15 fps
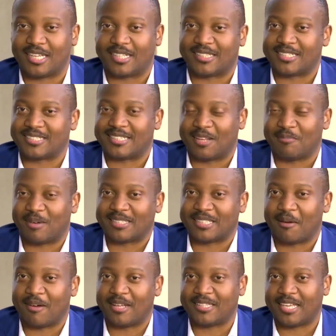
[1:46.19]
that is Stan
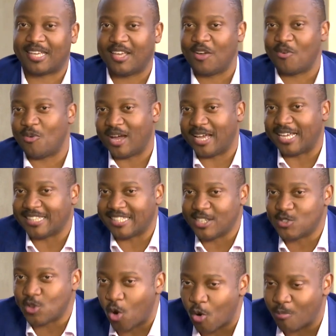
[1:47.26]
Mathabatha. We're at
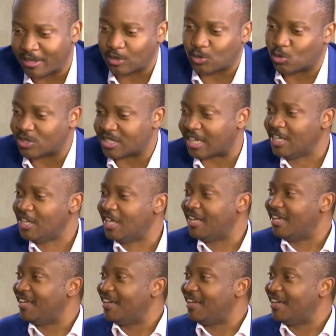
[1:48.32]
his home in Tusi.